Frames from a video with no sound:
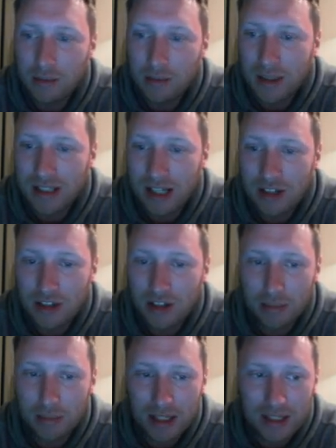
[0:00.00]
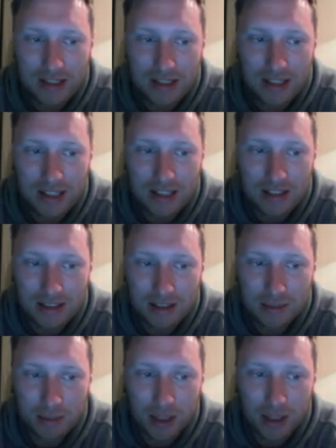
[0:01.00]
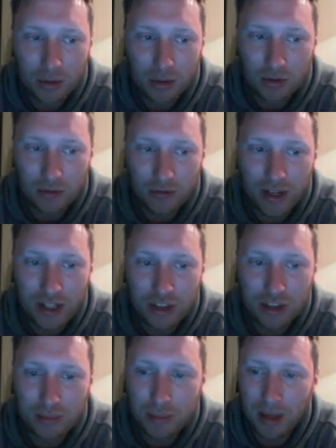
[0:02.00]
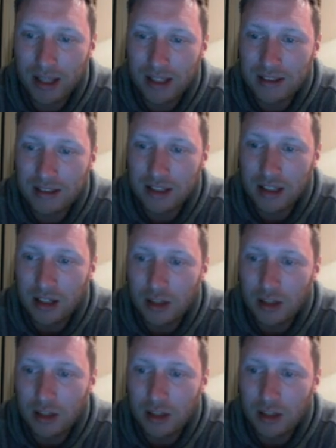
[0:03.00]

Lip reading: potential ability is the player called Flash Plays